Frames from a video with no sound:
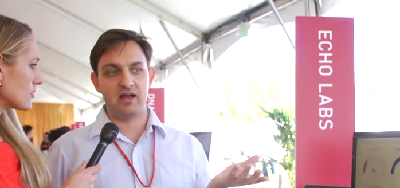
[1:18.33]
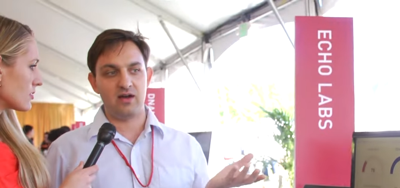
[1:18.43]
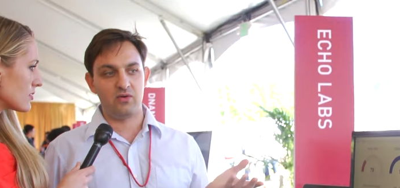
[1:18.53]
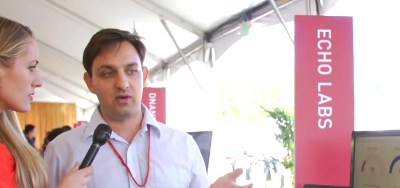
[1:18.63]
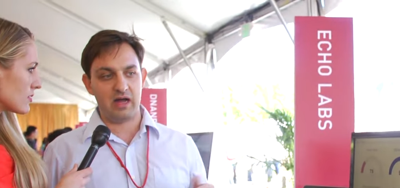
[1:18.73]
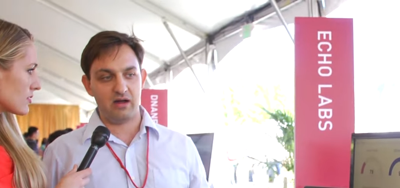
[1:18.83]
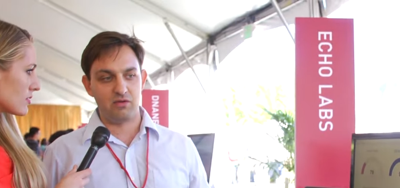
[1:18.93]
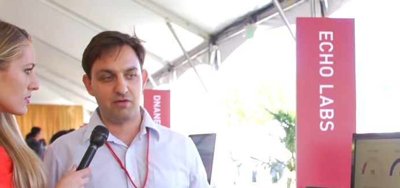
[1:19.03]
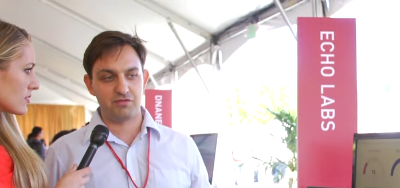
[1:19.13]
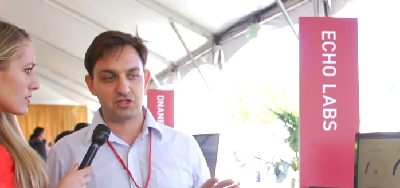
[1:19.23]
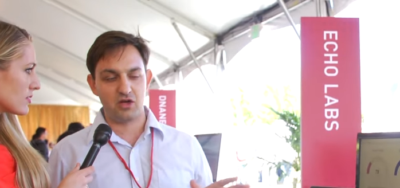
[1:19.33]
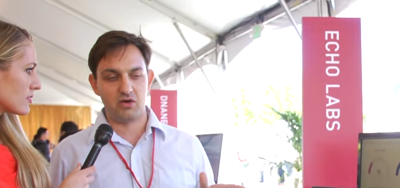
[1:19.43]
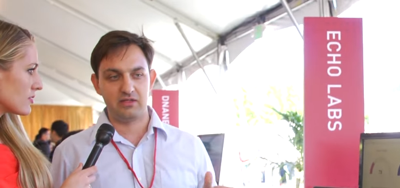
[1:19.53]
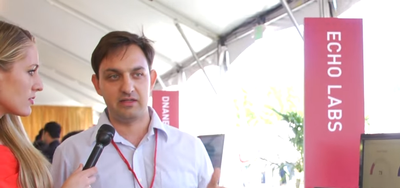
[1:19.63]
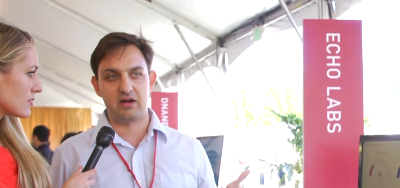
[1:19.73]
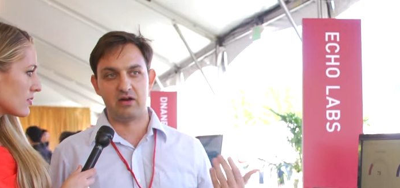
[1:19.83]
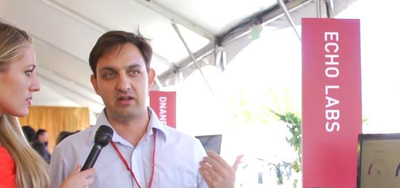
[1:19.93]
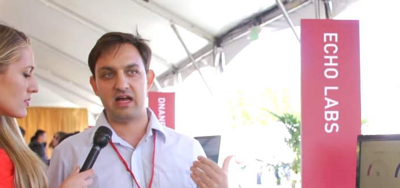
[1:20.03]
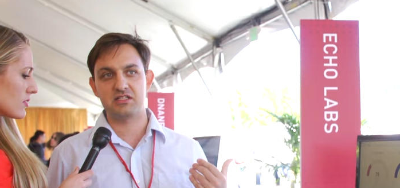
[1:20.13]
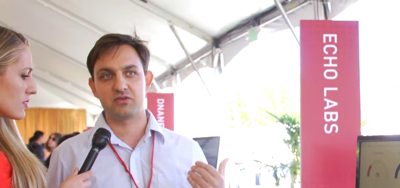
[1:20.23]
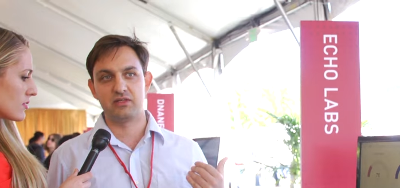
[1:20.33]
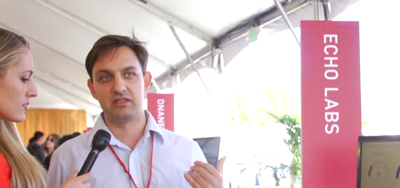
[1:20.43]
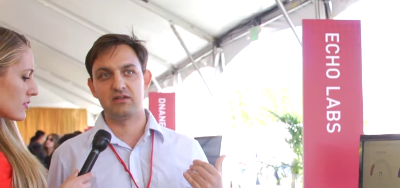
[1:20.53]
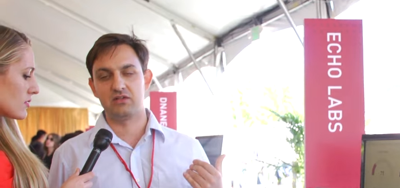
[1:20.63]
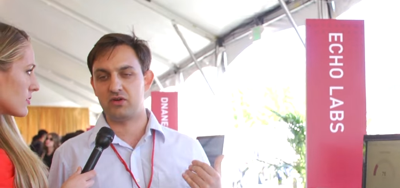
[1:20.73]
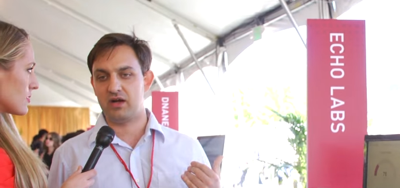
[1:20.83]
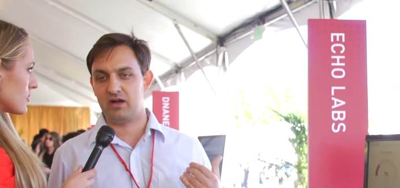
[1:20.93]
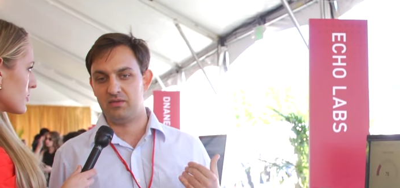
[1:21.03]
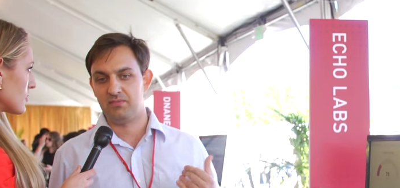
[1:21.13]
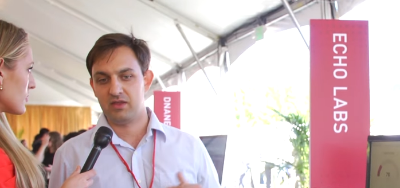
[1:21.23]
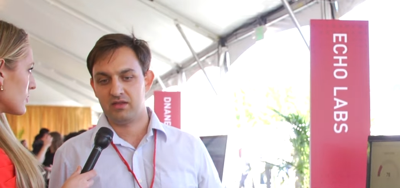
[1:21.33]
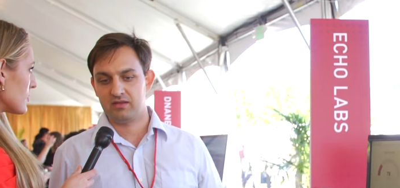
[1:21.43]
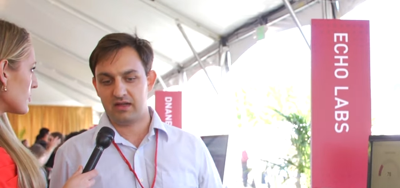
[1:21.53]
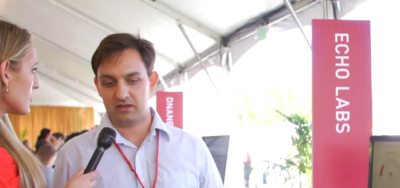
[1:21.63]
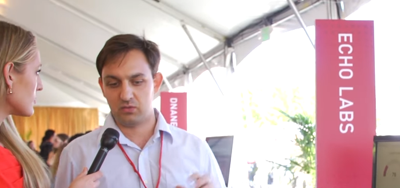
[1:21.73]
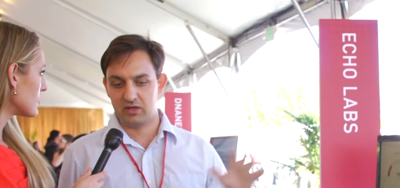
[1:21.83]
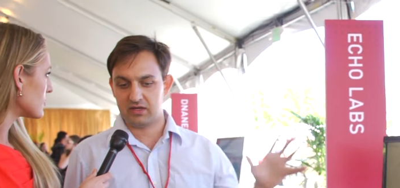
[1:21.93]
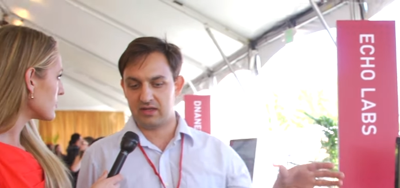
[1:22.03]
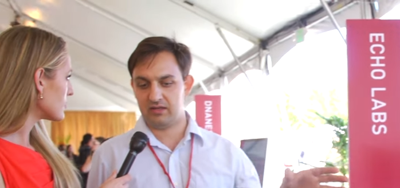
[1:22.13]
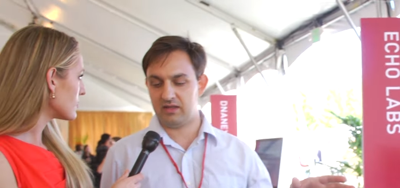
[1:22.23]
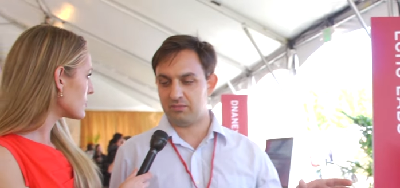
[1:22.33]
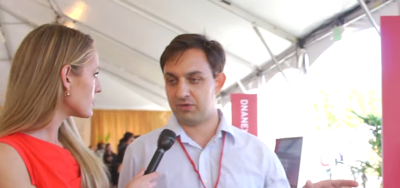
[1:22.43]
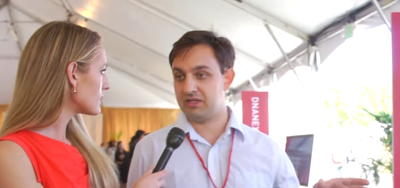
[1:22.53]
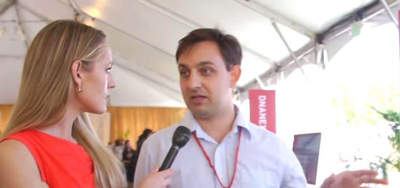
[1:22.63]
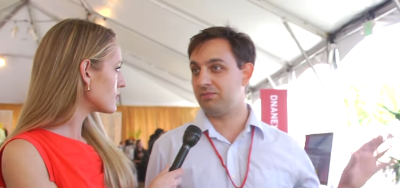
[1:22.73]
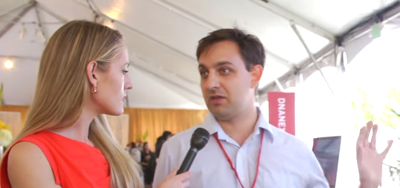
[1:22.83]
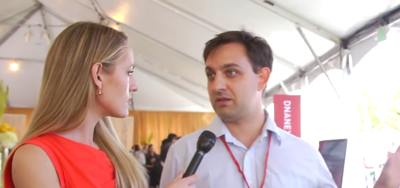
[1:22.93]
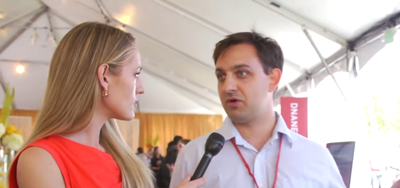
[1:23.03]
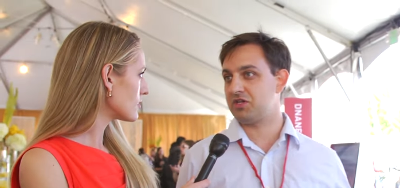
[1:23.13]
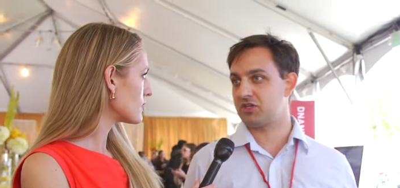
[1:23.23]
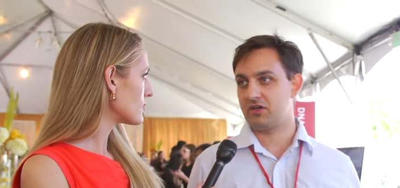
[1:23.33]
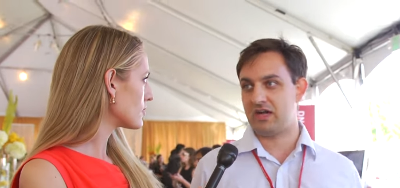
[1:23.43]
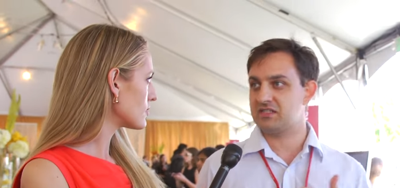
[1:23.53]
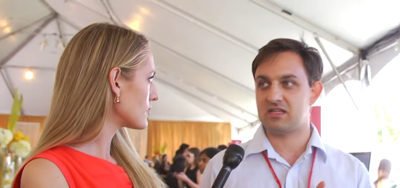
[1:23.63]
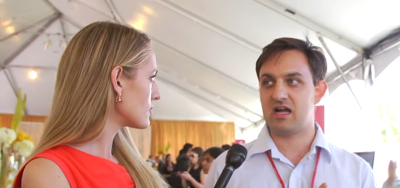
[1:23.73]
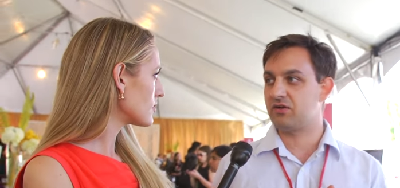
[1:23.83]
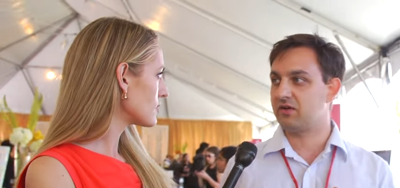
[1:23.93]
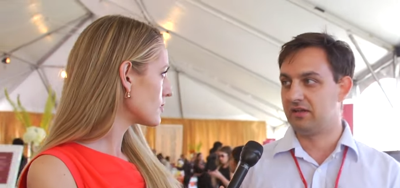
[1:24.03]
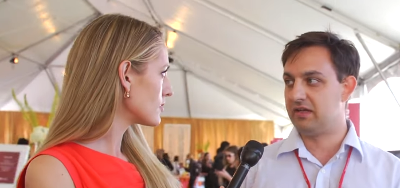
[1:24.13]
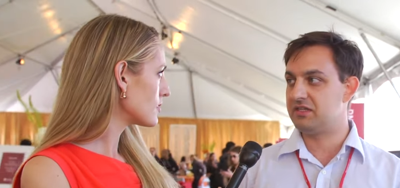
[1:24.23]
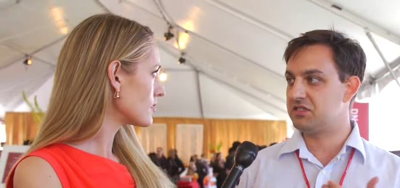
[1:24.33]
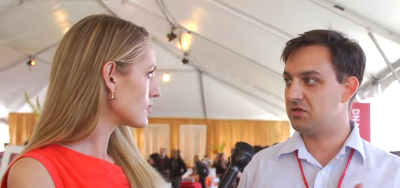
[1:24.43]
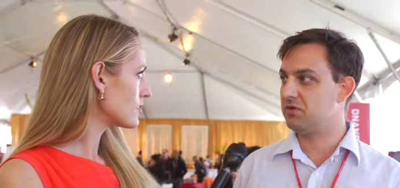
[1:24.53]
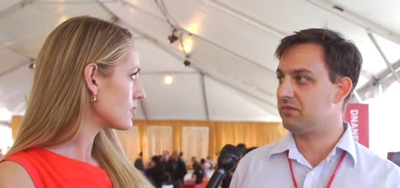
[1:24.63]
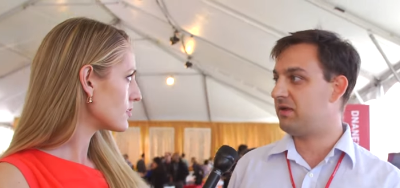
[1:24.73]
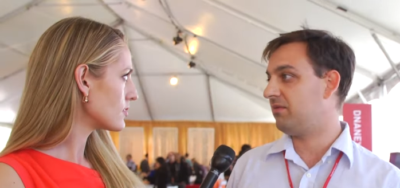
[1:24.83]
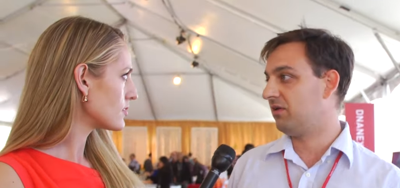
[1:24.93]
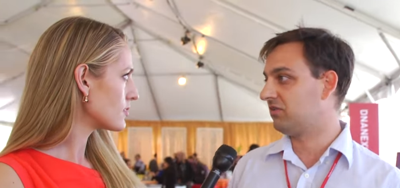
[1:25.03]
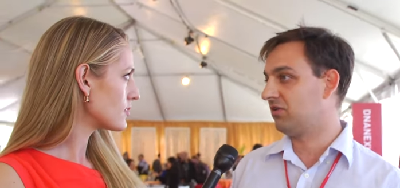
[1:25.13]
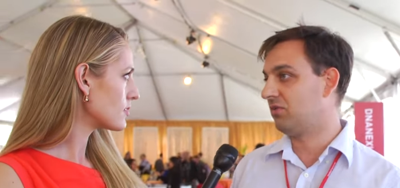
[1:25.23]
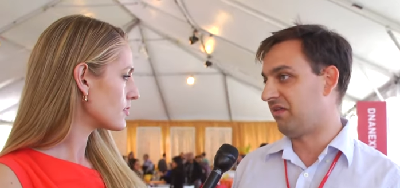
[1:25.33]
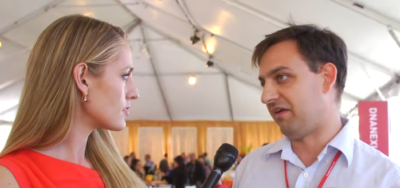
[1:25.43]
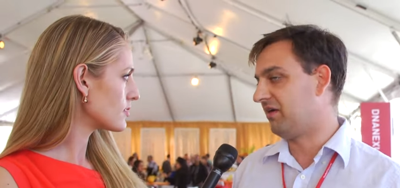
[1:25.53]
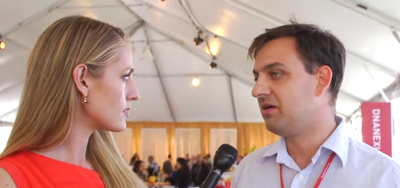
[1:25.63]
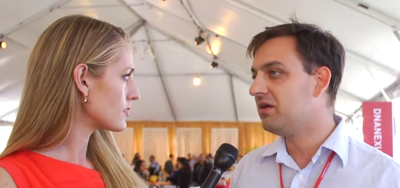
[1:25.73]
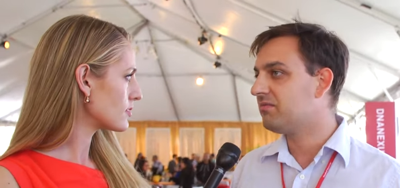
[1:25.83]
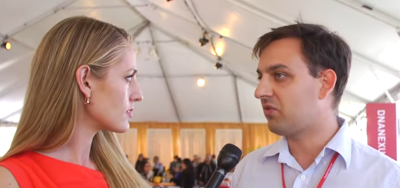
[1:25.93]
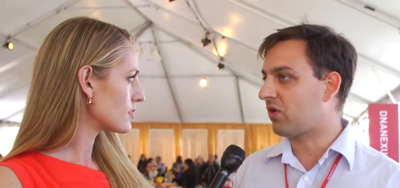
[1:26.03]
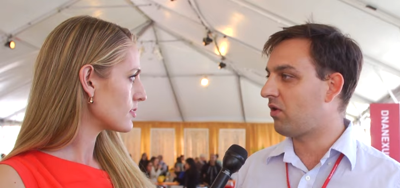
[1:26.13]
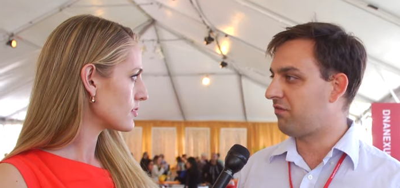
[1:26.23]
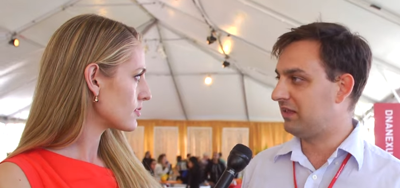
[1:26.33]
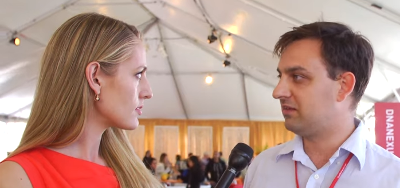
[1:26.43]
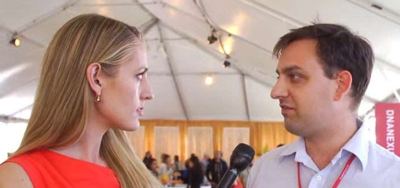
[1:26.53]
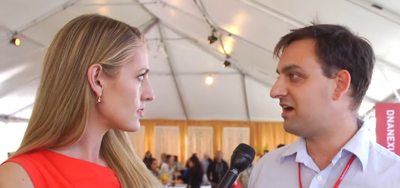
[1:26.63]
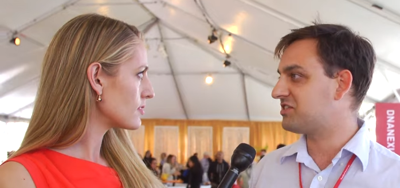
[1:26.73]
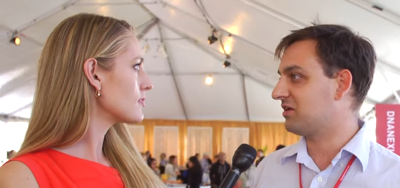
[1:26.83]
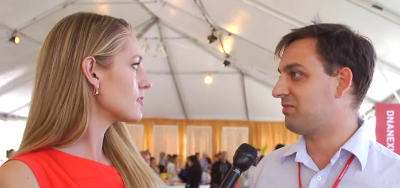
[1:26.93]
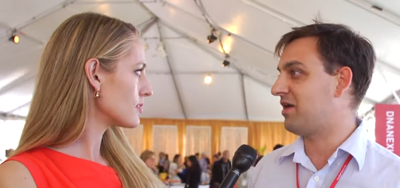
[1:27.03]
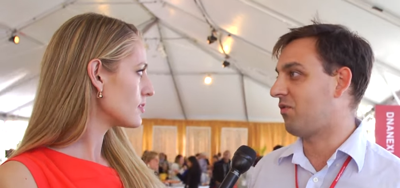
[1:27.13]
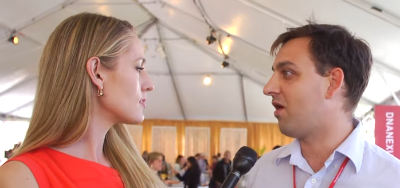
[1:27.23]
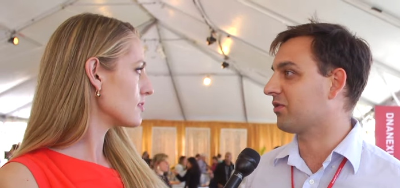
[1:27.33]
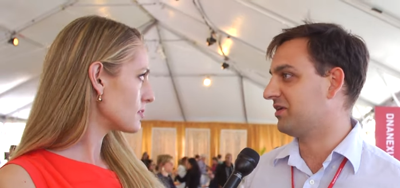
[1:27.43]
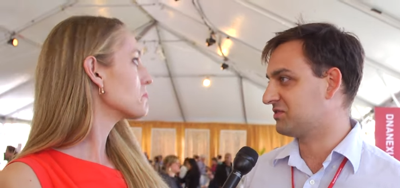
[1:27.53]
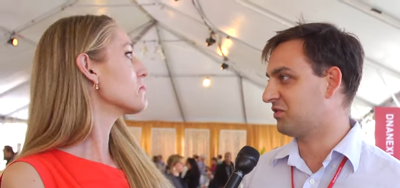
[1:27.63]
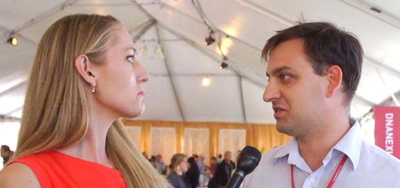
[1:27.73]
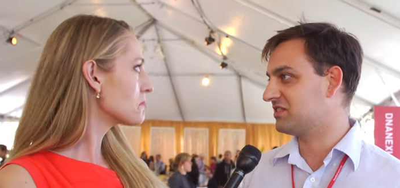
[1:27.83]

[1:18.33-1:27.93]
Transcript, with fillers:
Speaker 1: now, uh, we've shown in our last clinical trial that we can predict blood pressure as accurately as you would be able to with a equivalent device you can buy in Walgreens, for